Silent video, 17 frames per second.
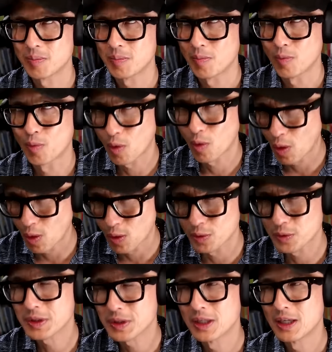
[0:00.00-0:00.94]

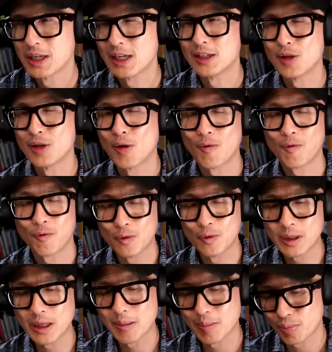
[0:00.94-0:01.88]
roles don't
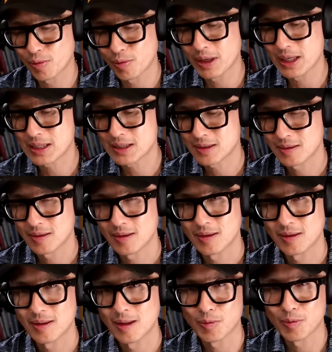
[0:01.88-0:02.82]
fully embrace
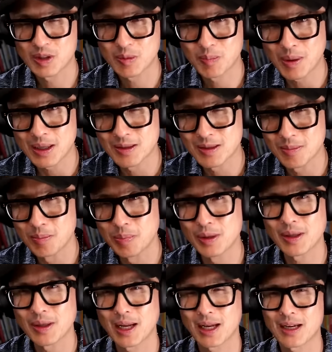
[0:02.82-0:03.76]
the
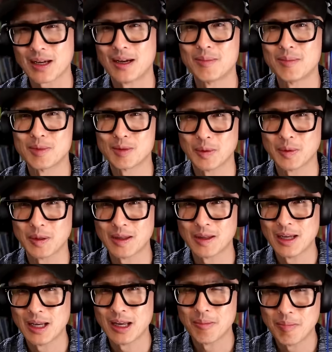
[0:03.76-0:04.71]
responsibility that comes with
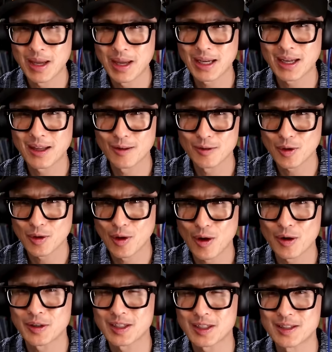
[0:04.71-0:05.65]
making those
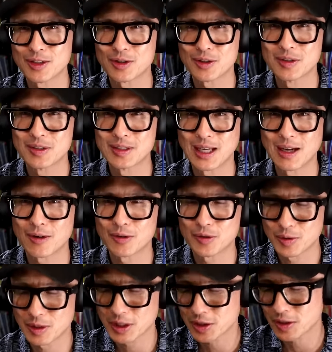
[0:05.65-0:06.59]
hard decisions that are
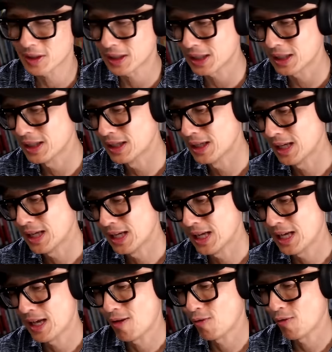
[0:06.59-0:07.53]
traditionally
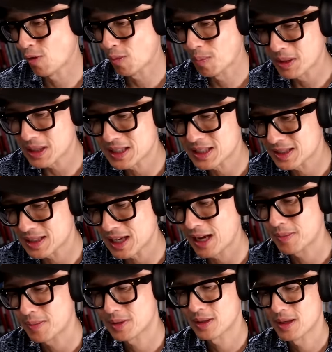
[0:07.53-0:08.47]
for business
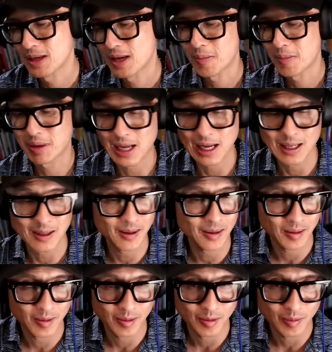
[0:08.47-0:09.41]
types. But I
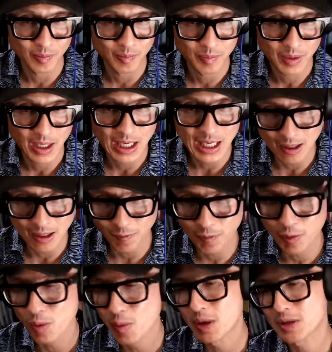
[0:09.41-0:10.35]
think if
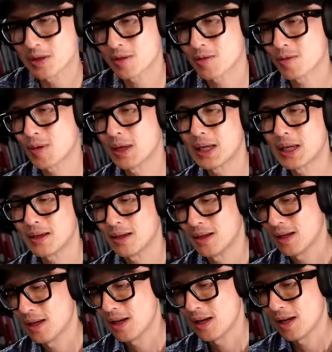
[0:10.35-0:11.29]
we want to create
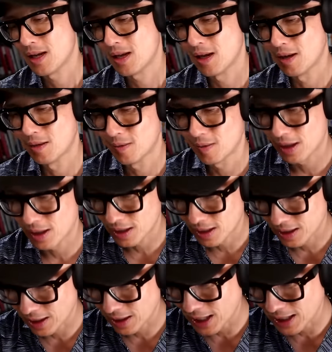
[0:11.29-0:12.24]

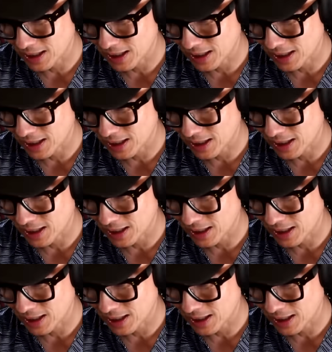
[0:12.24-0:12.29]
a